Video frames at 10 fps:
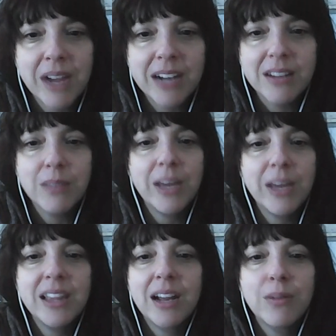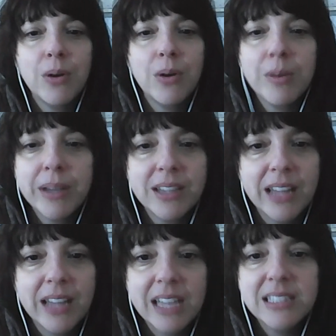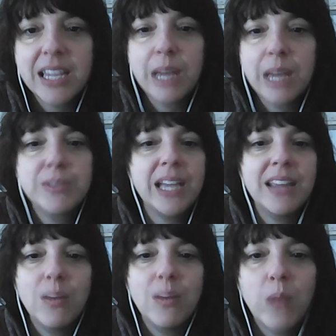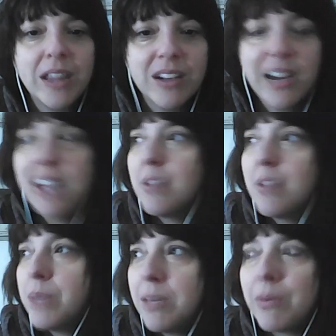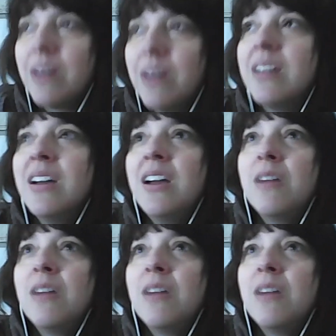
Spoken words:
writer. The way that I wrote about the landscapes and the weather and the people